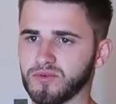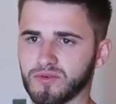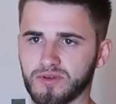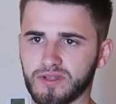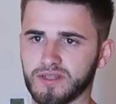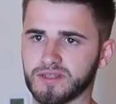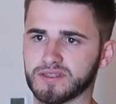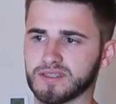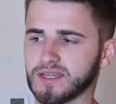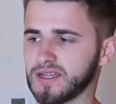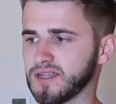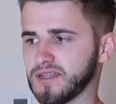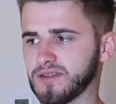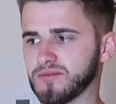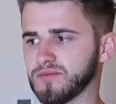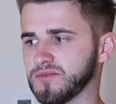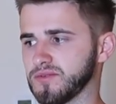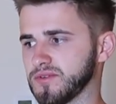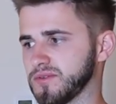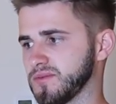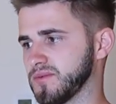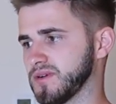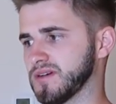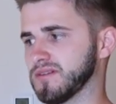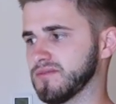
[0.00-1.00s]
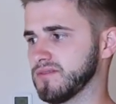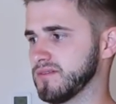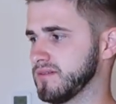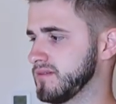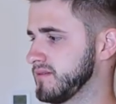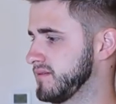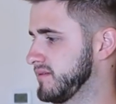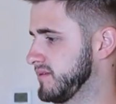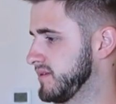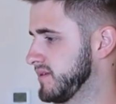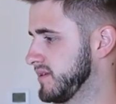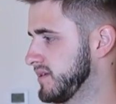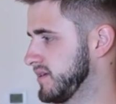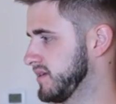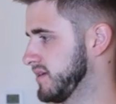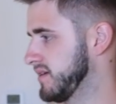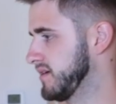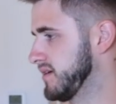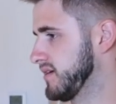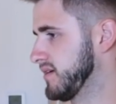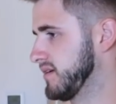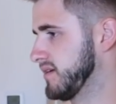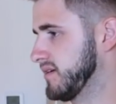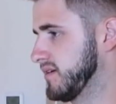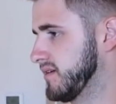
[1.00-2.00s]
Yeah.
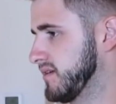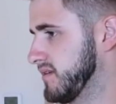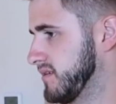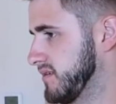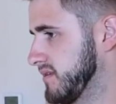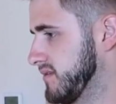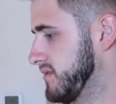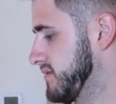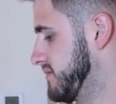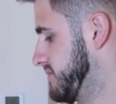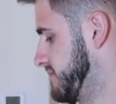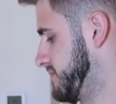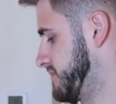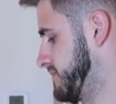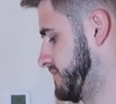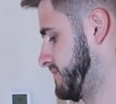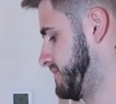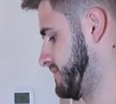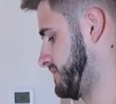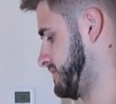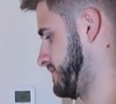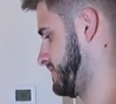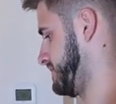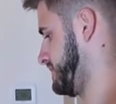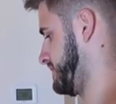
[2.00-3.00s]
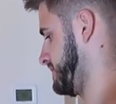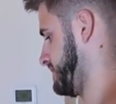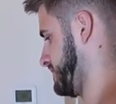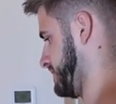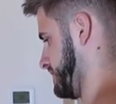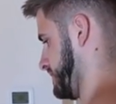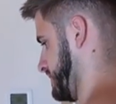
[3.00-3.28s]
Yeah, that is so true. It's always